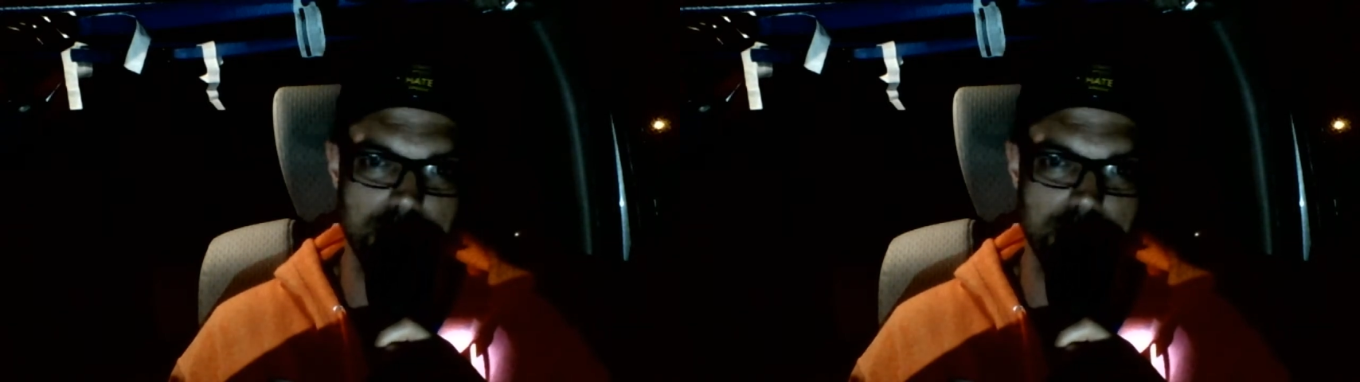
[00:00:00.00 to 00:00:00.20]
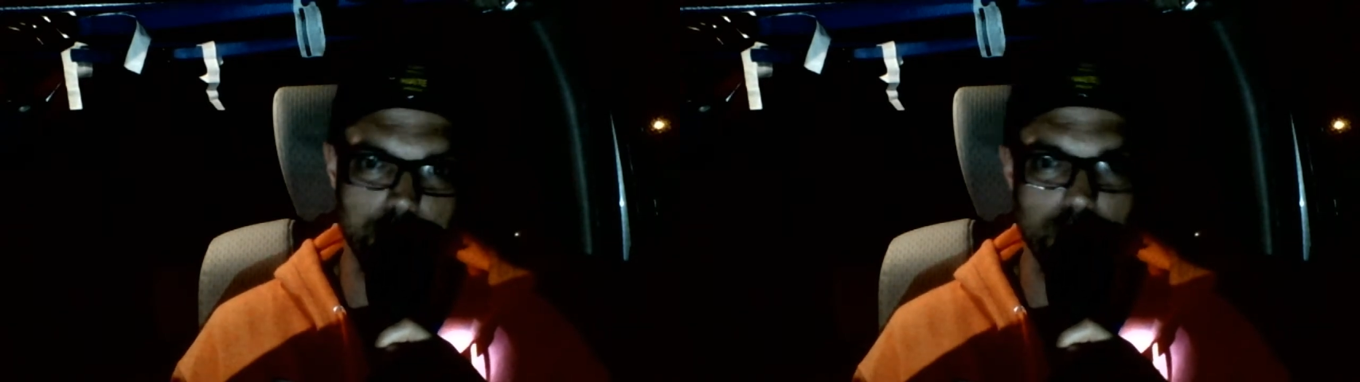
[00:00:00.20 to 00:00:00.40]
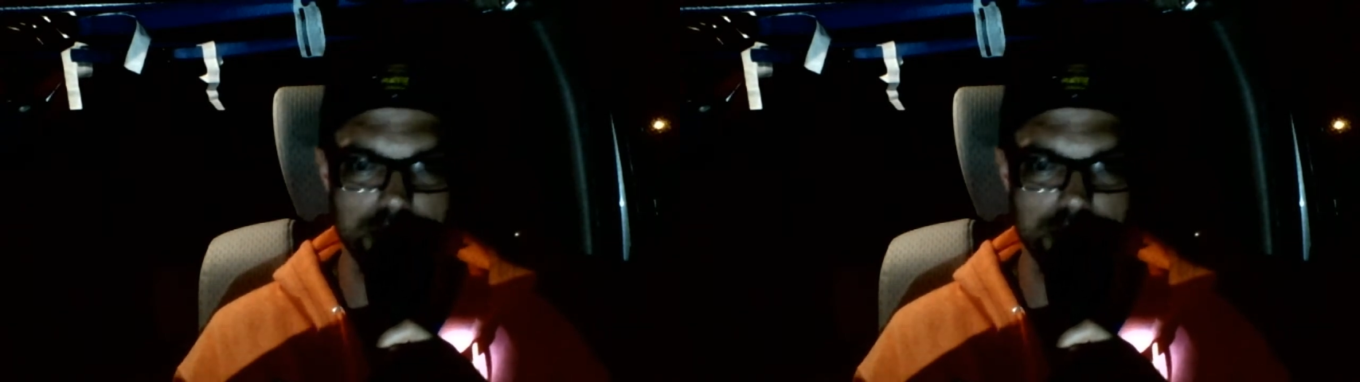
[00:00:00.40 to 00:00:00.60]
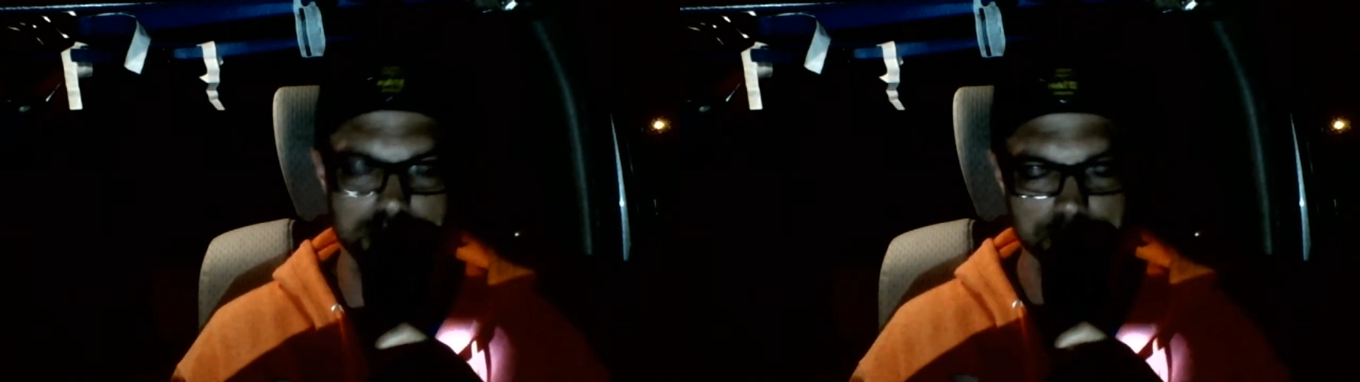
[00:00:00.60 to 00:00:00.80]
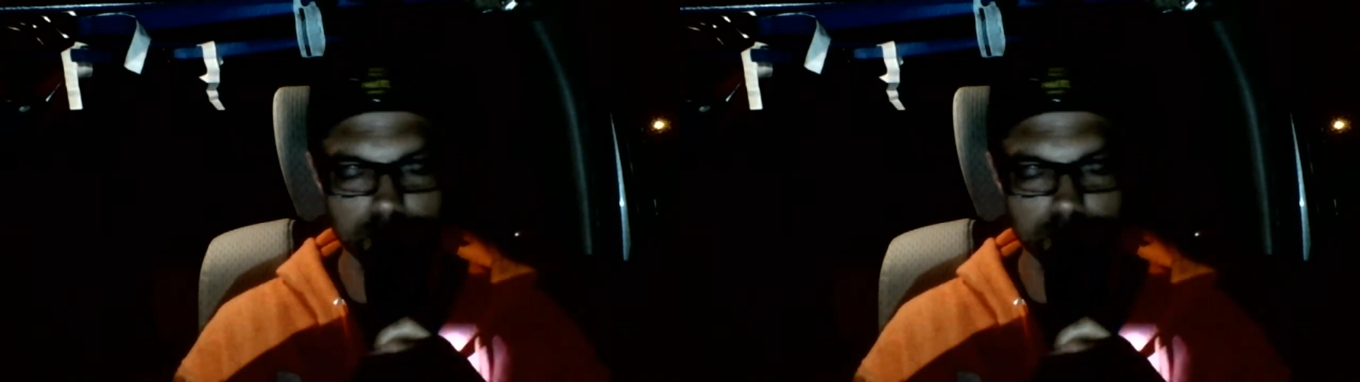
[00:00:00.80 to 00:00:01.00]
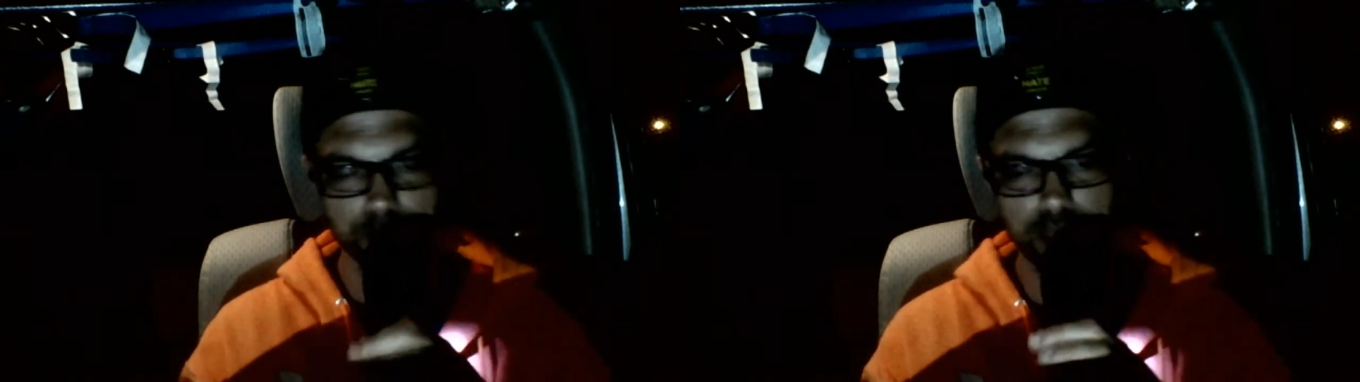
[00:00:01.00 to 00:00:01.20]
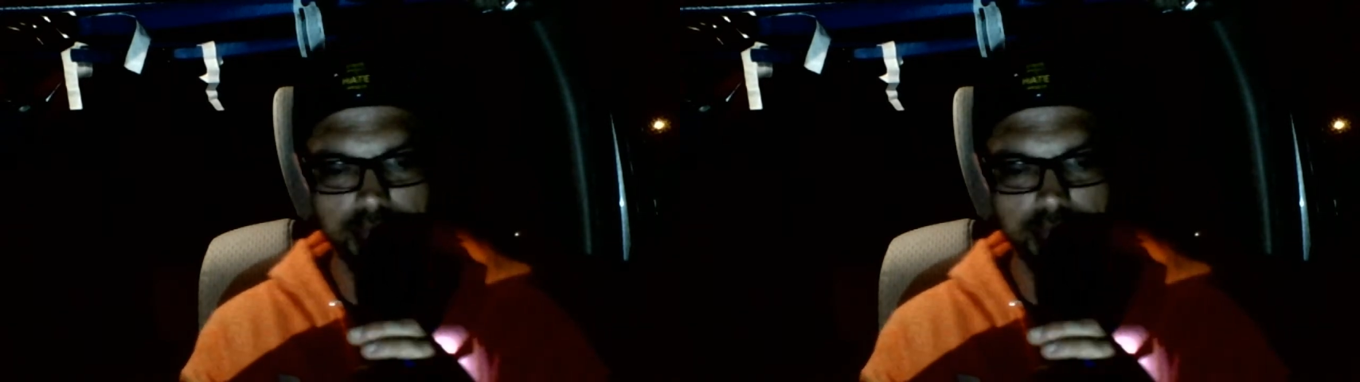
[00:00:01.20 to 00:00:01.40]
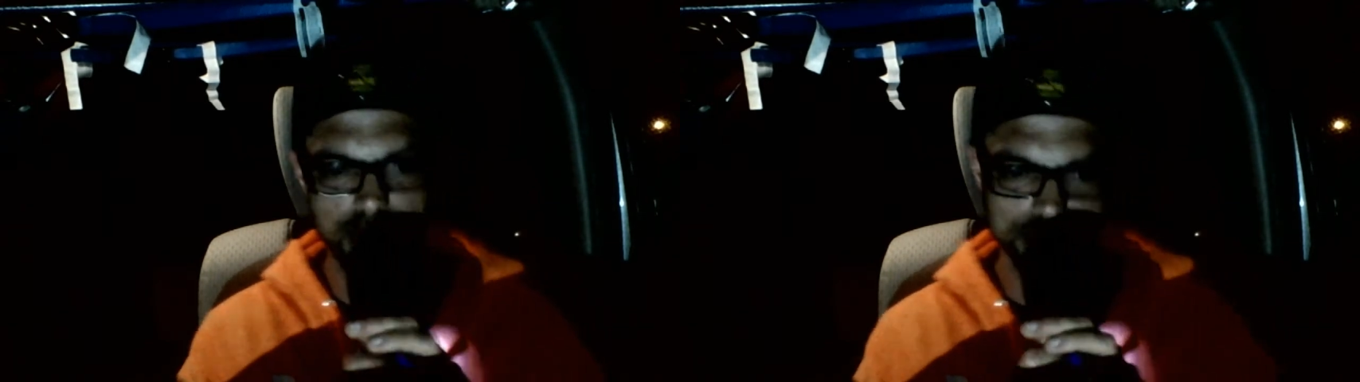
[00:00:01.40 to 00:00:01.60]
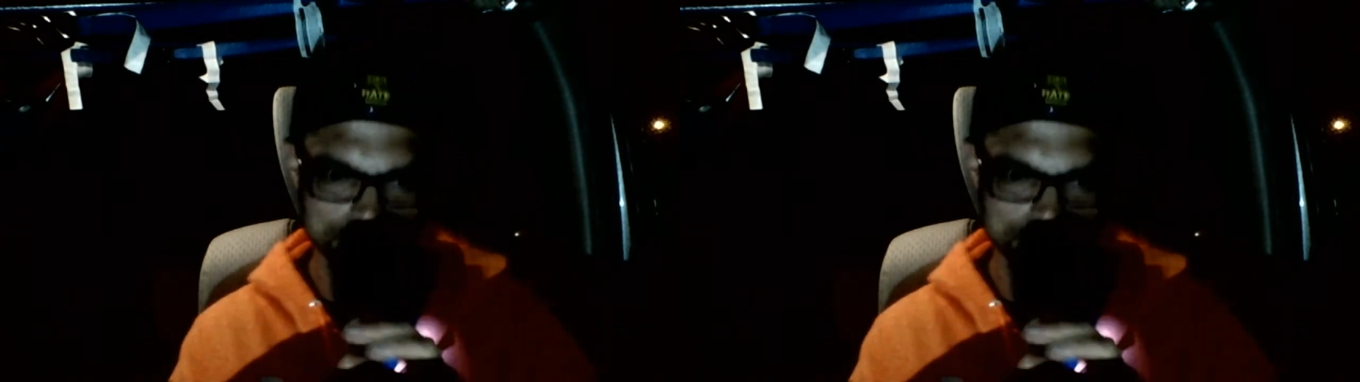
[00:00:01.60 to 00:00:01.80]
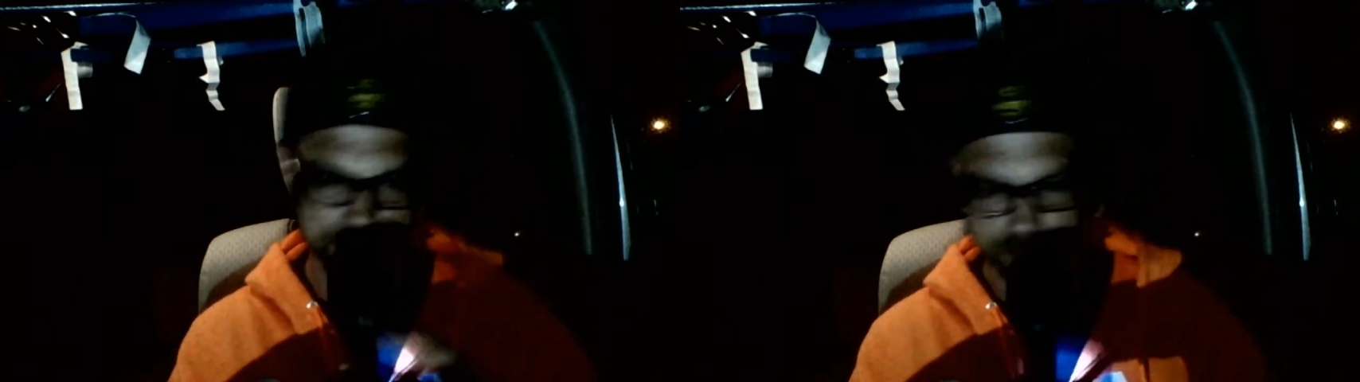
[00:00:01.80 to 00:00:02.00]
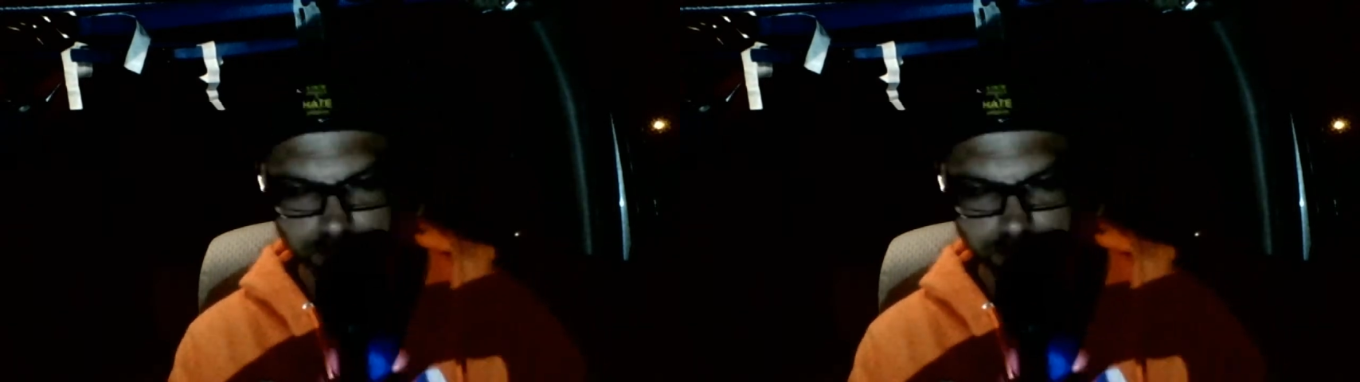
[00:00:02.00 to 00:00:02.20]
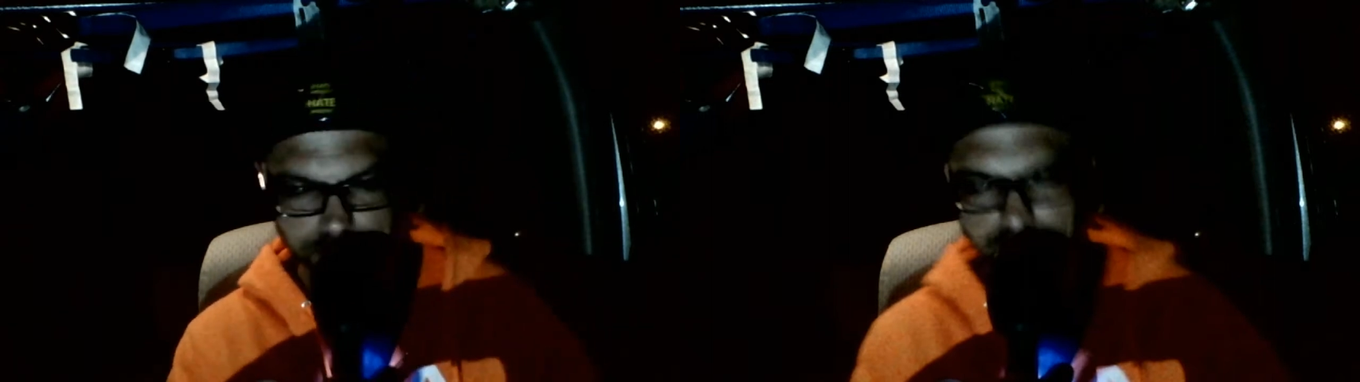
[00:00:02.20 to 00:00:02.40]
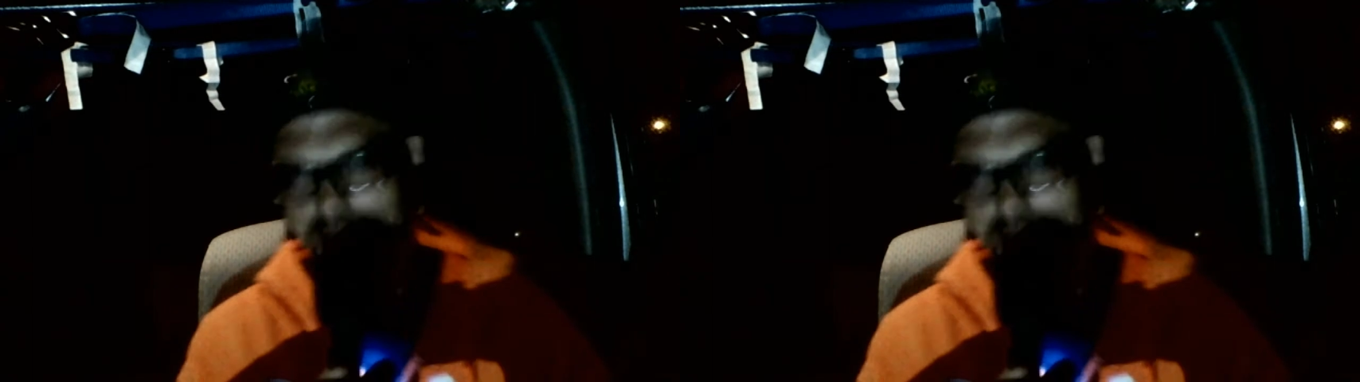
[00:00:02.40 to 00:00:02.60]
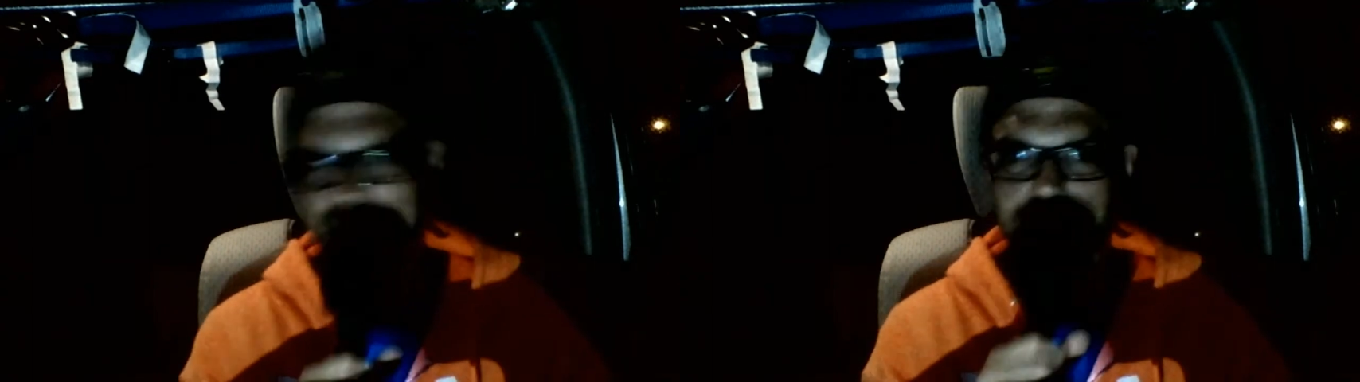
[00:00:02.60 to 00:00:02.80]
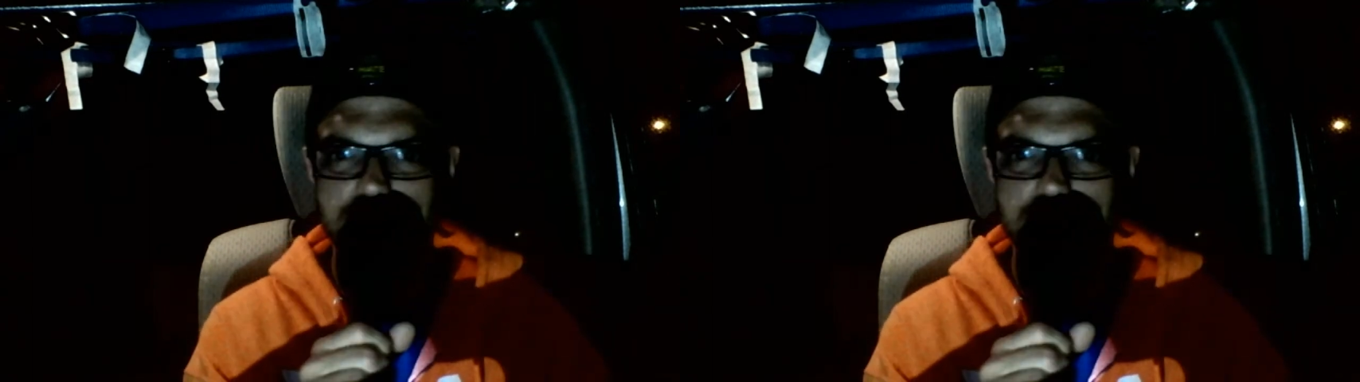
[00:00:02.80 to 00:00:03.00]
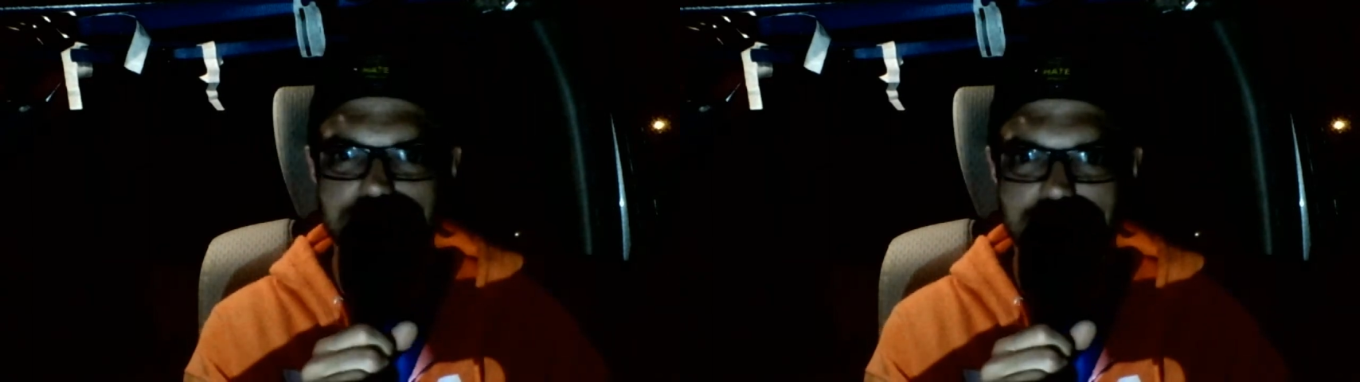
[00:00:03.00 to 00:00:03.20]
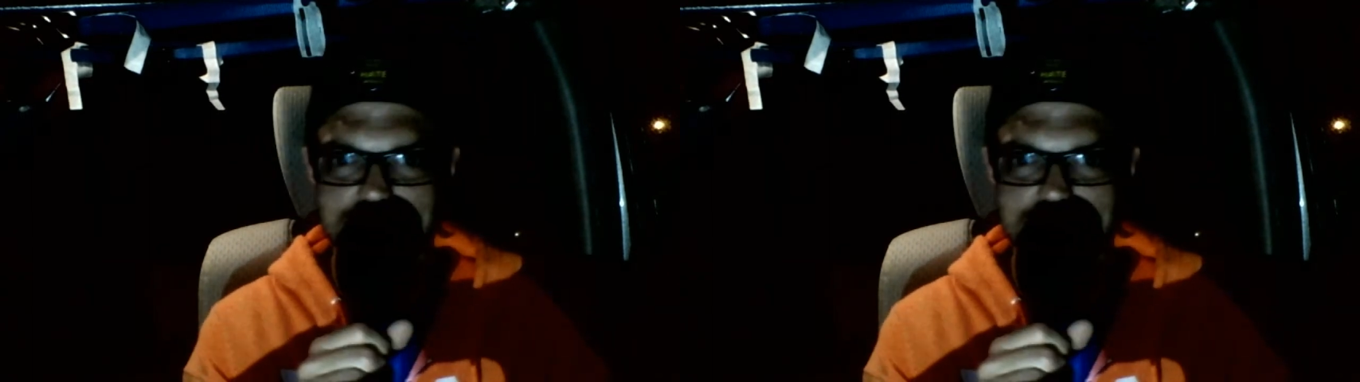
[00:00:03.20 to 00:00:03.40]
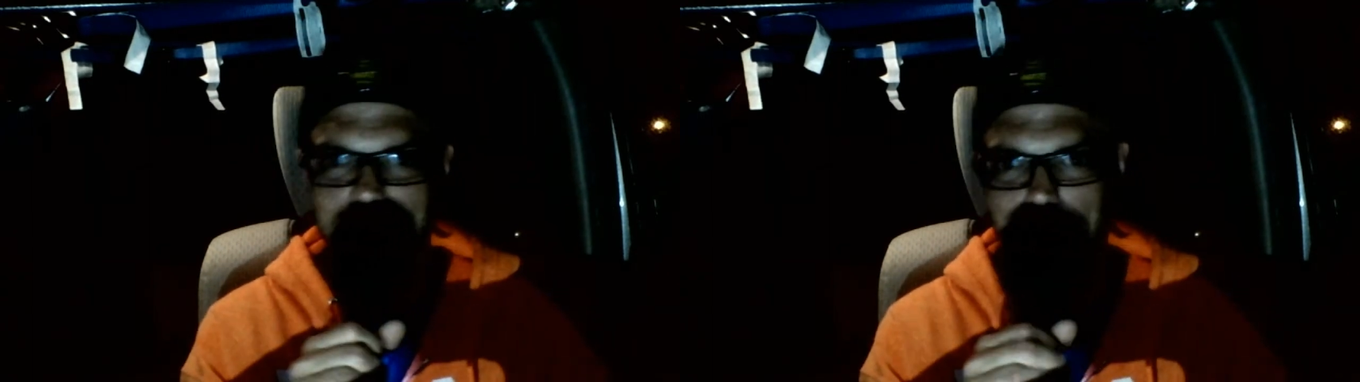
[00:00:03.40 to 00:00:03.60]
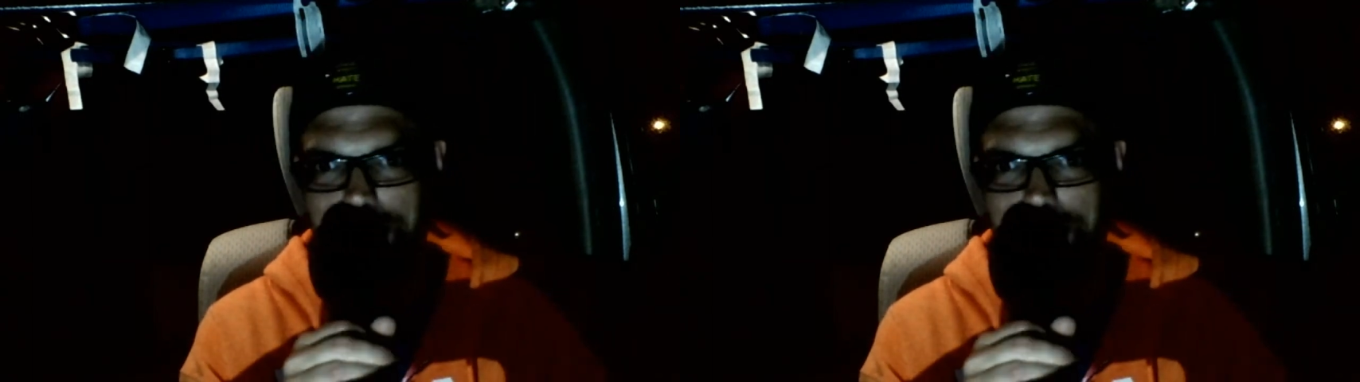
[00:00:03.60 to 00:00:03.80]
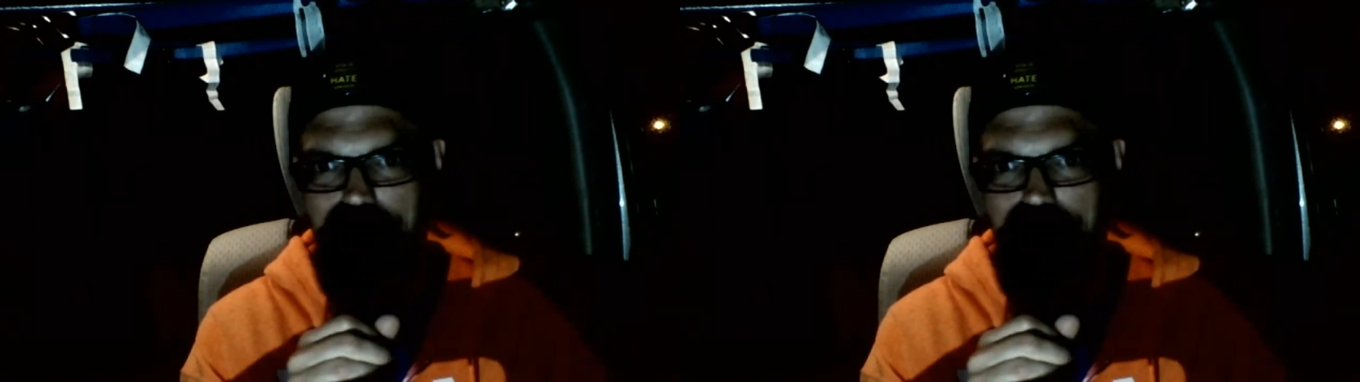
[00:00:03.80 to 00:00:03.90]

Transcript: No face is visible, so there are no lips to read.